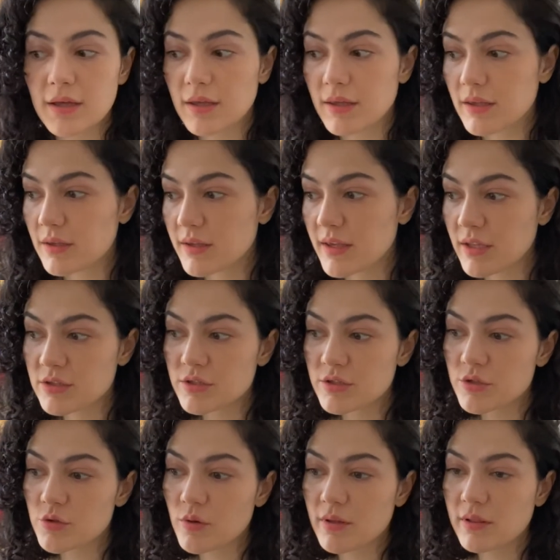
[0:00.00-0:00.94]
get
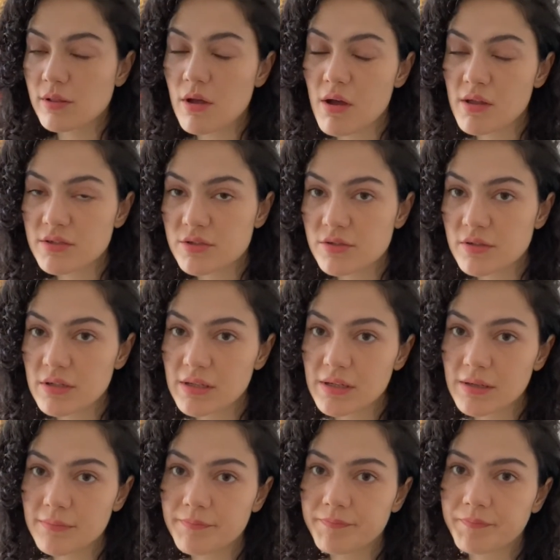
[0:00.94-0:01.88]
into a
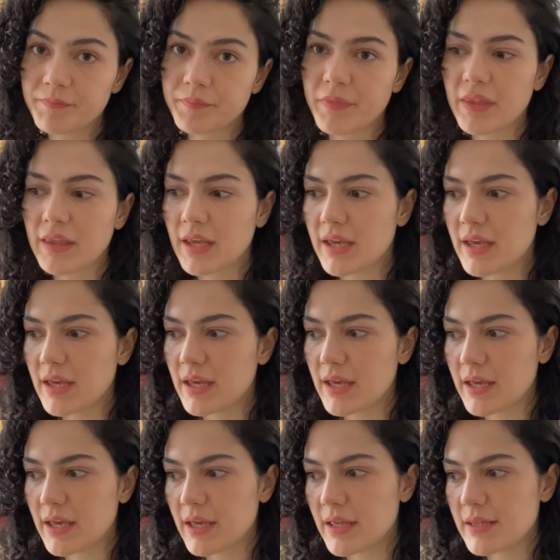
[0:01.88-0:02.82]
lottery
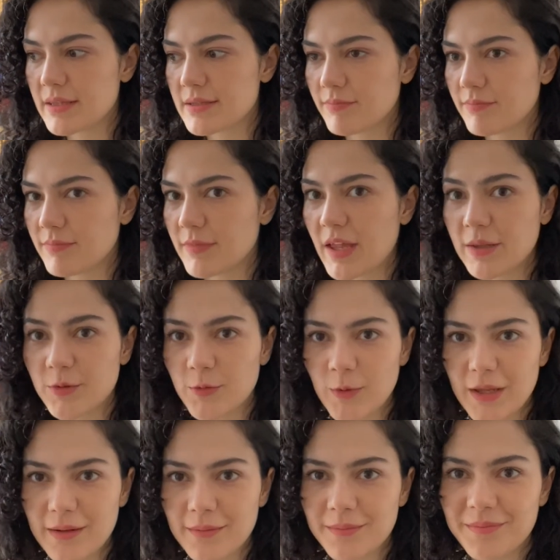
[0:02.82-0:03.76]
and not
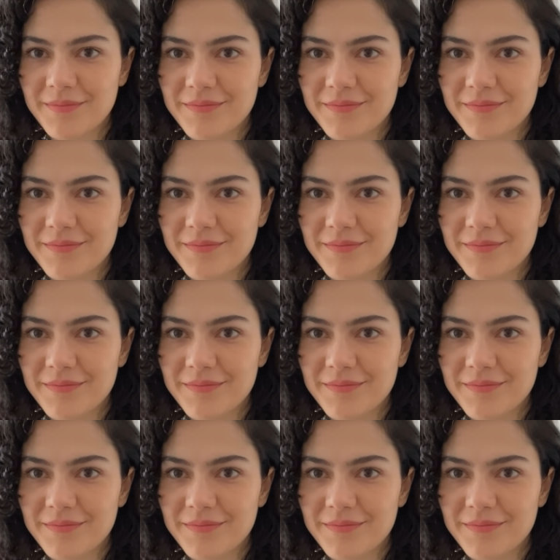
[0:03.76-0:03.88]
win.